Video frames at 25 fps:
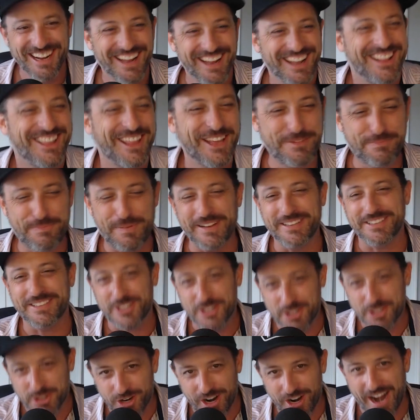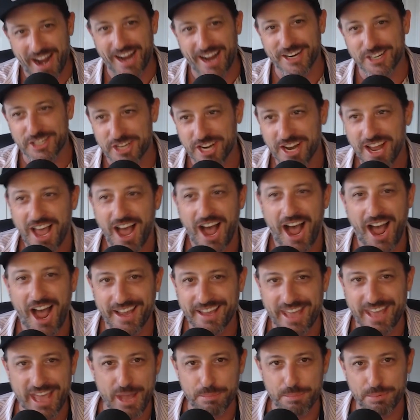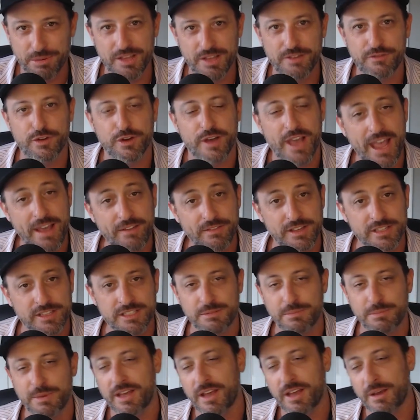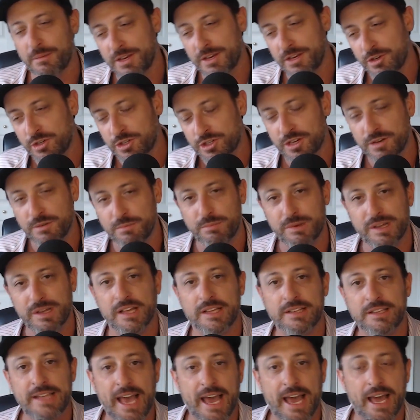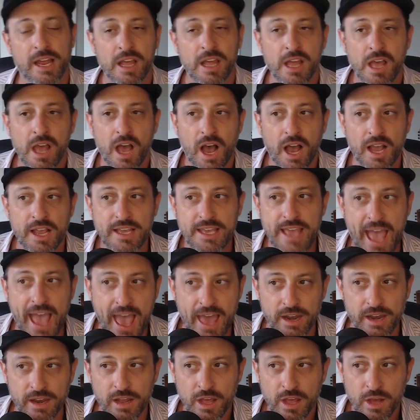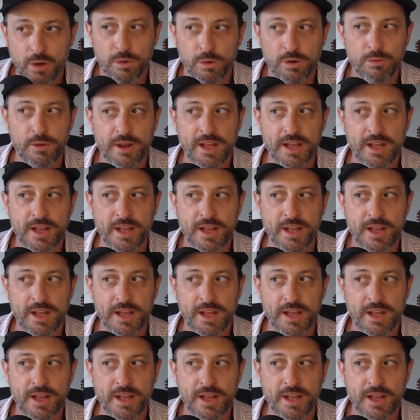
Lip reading: this piece of trash, I can't believe you gave this to me. I mean, you shouldn't be like that. Again, when we